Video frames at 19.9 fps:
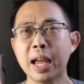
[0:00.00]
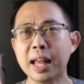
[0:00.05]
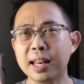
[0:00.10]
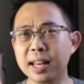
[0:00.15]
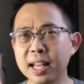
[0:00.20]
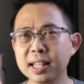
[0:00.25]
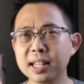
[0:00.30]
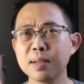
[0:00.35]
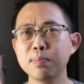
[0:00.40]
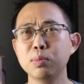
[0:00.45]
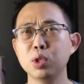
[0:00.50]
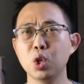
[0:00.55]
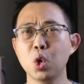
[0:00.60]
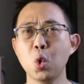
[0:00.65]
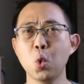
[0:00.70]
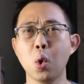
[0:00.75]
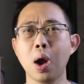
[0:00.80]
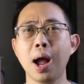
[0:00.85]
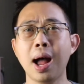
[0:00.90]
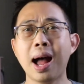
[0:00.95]
Let them
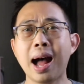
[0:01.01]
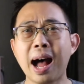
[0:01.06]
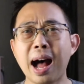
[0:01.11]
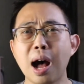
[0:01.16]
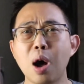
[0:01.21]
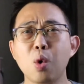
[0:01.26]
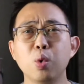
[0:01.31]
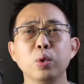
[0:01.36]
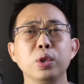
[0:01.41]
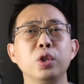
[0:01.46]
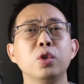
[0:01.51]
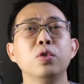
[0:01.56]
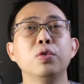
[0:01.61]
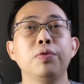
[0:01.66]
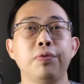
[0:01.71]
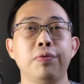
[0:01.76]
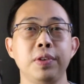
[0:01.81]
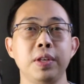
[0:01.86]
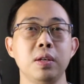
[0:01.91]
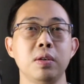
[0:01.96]
know how you
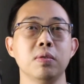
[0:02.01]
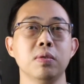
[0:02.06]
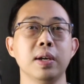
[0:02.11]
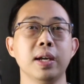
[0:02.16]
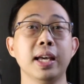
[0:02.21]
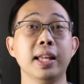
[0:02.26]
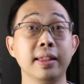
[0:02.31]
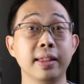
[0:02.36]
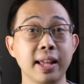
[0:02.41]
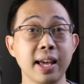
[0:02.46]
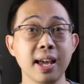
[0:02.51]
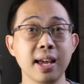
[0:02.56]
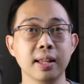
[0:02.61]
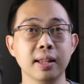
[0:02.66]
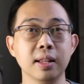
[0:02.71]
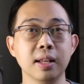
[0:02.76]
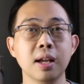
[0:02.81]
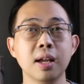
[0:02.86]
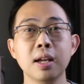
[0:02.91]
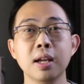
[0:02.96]
feel and
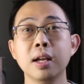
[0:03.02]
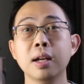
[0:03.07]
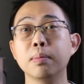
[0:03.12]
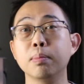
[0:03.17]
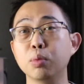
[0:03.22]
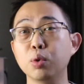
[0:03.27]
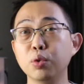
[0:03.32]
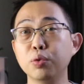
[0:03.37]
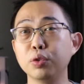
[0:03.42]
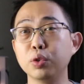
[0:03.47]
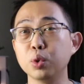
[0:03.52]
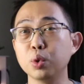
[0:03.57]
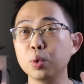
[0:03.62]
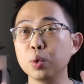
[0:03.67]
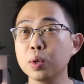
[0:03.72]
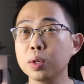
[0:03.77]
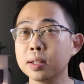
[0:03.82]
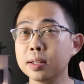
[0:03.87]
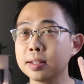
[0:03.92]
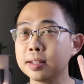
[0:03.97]
then move
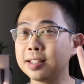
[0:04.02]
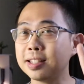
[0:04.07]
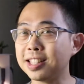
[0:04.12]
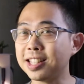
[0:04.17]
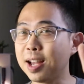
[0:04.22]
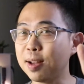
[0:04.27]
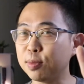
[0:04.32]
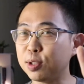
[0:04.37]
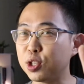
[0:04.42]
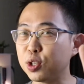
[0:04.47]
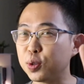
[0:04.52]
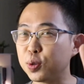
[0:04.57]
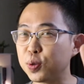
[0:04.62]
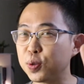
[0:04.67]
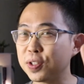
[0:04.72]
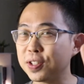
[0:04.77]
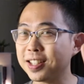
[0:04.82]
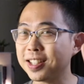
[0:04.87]
to step 2.